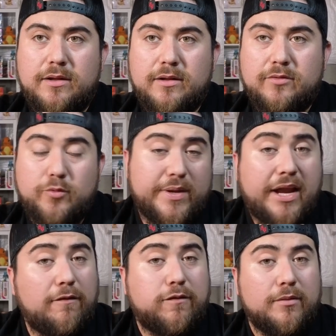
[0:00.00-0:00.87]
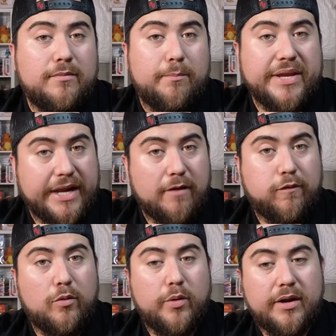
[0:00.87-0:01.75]
be careful. Be
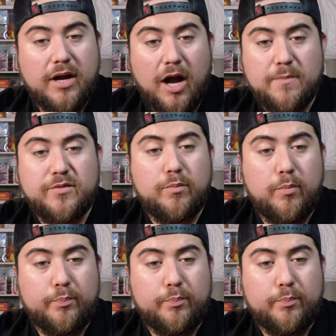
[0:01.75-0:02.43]
careful when it comes to